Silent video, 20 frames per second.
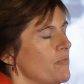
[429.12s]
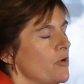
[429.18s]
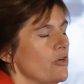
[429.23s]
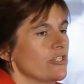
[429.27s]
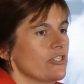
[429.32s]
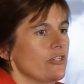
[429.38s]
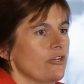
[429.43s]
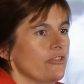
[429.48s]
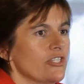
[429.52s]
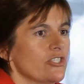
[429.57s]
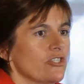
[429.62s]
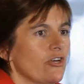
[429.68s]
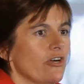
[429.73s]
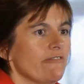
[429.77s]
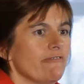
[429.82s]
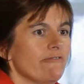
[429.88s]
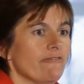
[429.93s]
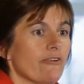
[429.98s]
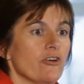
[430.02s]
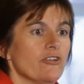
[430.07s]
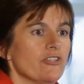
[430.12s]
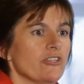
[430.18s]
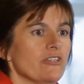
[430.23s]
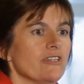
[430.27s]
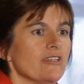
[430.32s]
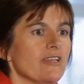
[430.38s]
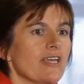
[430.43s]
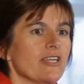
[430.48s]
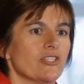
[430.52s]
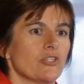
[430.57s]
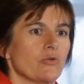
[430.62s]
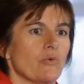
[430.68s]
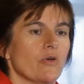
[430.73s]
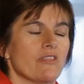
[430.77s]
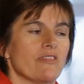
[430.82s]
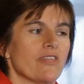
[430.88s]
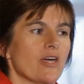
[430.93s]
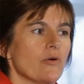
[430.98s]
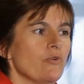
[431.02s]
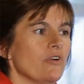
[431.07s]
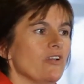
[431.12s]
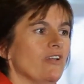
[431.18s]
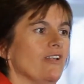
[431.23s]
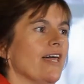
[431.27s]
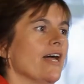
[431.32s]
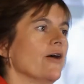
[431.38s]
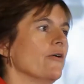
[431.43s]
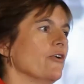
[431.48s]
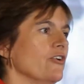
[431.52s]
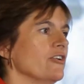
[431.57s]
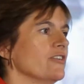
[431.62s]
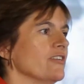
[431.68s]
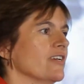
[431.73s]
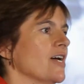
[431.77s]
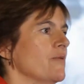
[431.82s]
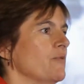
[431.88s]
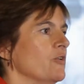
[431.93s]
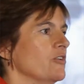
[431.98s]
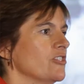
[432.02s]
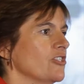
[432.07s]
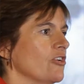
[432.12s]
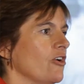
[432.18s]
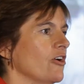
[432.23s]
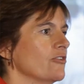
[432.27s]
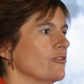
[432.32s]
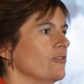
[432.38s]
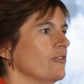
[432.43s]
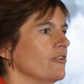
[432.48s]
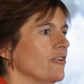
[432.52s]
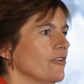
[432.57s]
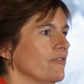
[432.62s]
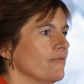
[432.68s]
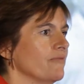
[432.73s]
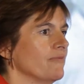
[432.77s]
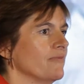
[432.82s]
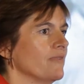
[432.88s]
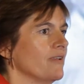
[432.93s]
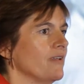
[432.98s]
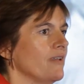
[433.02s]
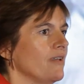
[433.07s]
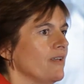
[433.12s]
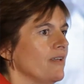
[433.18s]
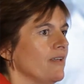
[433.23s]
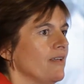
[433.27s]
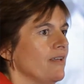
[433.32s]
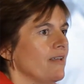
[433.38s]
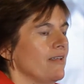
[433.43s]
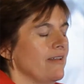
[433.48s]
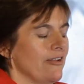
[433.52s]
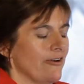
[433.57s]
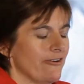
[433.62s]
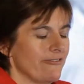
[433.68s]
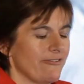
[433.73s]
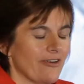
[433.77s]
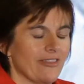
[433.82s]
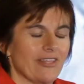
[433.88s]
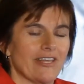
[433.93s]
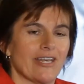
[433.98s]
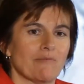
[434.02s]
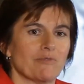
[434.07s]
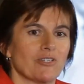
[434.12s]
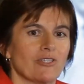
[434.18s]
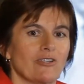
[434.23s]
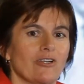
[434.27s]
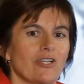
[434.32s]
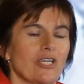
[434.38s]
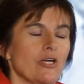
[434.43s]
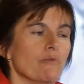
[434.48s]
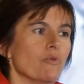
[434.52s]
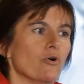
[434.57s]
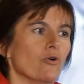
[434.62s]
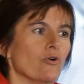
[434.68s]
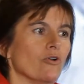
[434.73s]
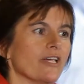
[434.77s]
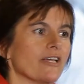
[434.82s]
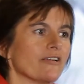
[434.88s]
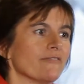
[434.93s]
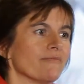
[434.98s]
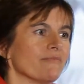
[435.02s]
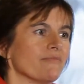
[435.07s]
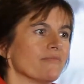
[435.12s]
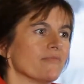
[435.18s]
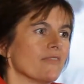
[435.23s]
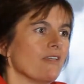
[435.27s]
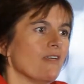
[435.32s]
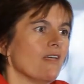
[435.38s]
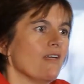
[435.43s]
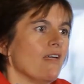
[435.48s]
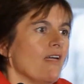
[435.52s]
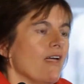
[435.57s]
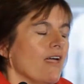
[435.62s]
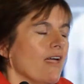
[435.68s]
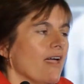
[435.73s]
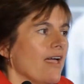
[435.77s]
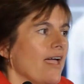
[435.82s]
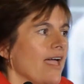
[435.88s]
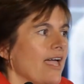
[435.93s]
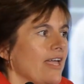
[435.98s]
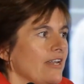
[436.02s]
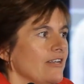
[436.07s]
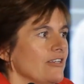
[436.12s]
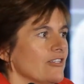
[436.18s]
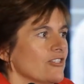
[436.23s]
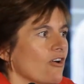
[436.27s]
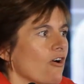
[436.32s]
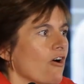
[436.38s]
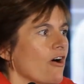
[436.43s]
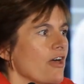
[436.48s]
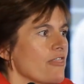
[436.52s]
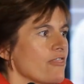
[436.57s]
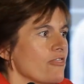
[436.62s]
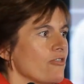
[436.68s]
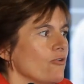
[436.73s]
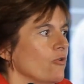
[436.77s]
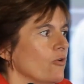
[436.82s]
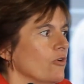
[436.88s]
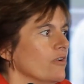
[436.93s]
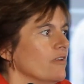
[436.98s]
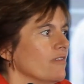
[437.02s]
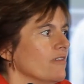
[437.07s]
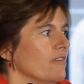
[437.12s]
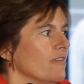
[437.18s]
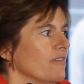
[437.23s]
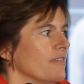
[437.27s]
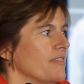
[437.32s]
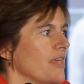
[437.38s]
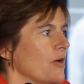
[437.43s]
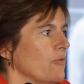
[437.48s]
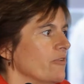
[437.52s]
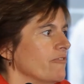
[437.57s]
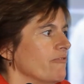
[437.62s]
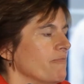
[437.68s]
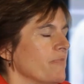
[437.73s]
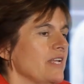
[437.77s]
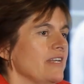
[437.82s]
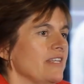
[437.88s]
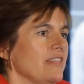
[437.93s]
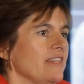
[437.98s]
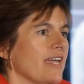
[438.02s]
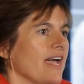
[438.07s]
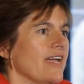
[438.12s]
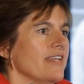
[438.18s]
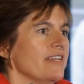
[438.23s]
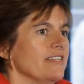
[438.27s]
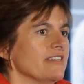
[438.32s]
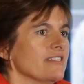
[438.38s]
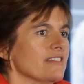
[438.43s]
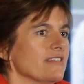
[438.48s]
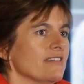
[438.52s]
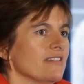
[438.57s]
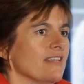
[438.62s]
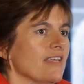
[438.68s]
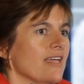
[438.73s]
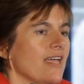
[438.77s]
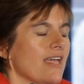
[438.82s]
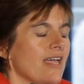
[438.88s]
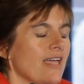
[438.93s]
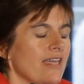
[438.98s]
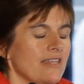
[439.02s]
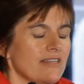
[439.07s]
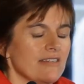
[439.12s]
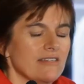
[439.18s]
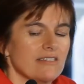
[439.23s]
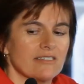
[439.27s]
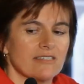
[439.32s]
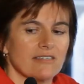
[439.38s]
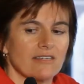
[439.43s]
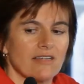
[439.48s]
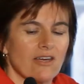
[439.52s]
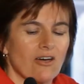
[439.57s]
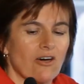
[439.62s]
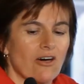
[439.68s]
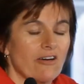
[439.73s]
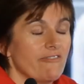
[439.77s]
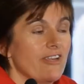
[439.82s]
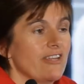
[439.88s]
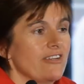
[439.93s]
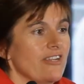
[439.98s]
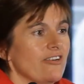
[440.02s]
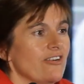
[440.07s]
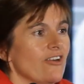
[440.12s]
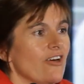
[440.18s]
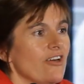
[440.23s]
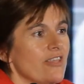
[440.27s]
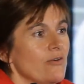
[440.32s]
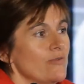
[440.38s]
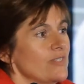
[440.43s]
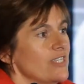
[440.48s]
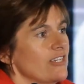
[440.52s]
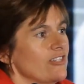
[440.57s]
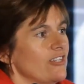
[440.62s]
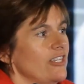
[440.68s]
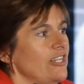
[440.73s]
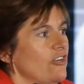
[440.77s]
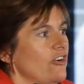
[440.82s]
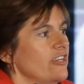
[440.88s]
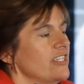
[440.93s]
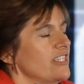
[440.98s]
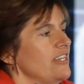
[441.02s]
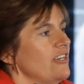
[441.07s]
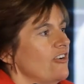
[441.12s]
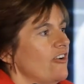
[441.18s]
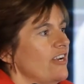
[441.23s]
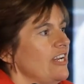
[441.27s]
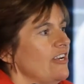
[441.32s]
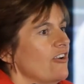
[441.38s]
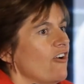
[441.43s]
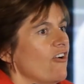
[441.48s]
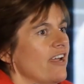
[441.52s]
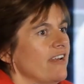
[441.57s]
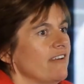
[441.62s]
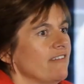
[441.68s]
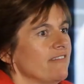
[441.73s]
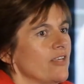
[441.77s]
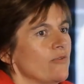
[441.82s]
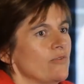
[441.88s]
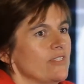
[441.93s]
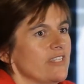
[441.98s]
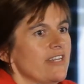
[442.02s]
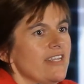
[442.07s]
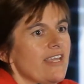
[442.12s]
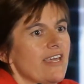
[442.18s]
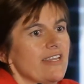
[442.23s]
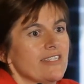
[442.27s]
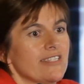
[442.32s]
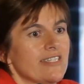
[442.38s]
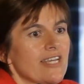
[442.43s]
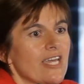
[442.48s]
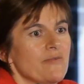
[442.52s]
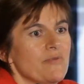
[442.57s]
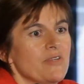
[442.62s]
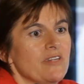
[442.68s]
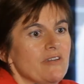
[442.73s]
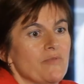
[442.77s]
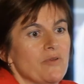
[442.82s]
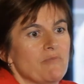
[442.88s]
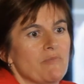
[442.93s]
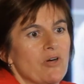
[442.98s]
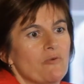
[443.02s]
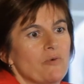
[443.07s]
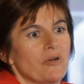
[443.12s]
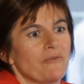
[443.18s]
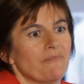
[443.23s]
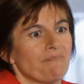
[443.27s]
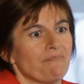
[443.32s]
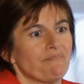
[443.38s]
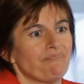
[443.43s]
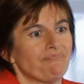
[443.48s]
person on the site voted as to whether they would allow her to come on site or not. Now, I find that absolutely appalling. And I thought that would have been in the 80s. And I found out, no, that was actually 1999. That was Etihad Stadium in Melbourne.